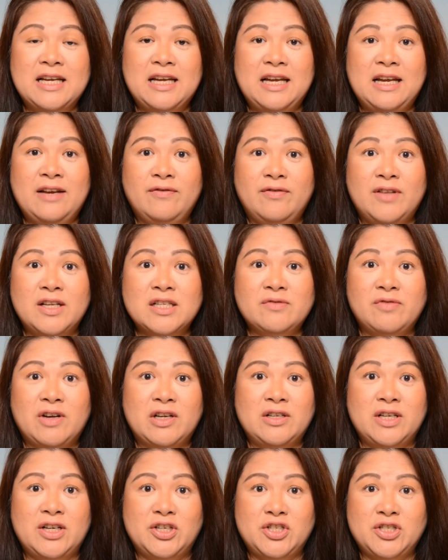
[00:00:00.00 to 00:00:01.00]
if this
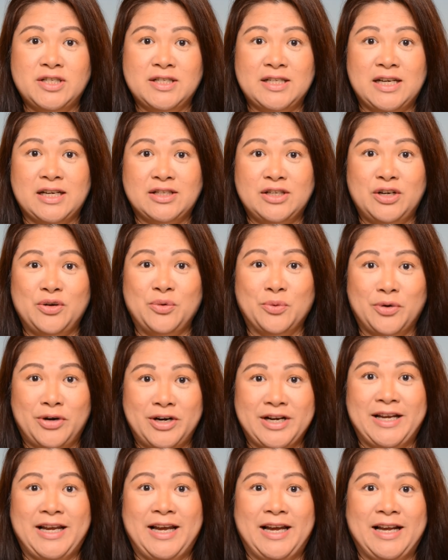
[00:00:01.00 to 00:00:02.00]
foundation is actually
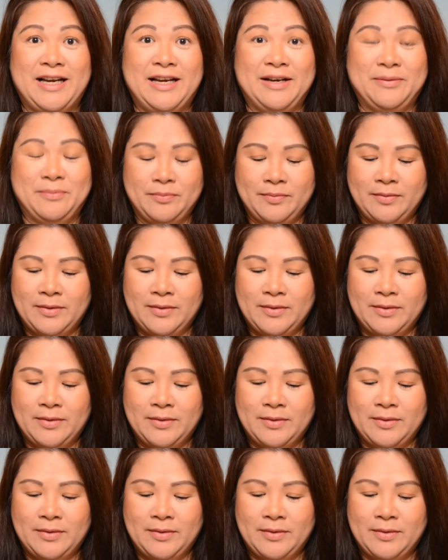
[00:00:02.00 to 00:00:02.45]
worth getting.